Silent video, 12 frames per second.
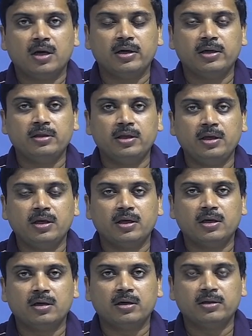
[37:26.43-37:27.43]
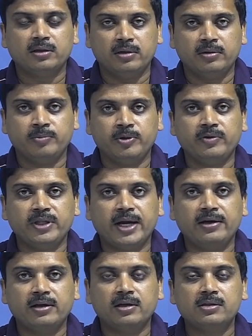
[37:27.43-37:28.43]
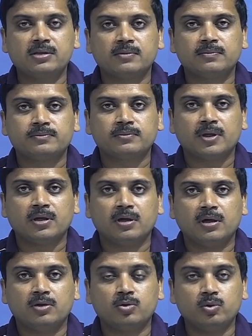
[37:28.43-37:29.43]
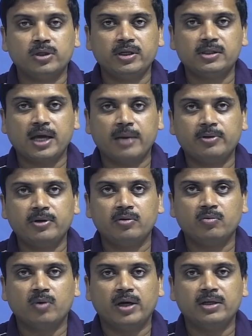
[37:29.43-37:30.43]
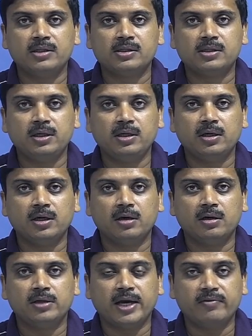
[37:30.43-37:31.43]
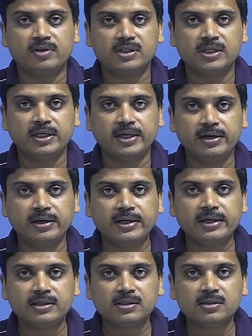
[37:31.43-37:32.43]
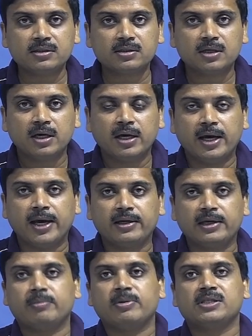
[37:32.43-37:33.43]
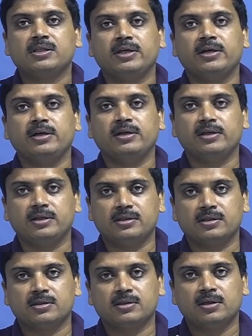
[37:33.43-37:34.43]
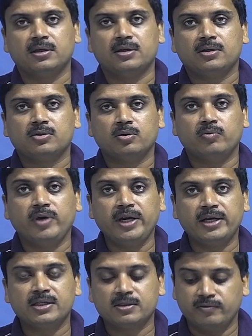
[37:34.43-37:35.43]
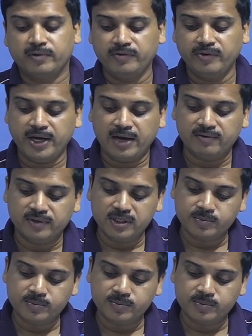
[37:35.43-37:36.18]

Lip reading: in the between the antennas, two things happen. One is the diversity gain decreases and capacity gain decreases. So whereas when we have this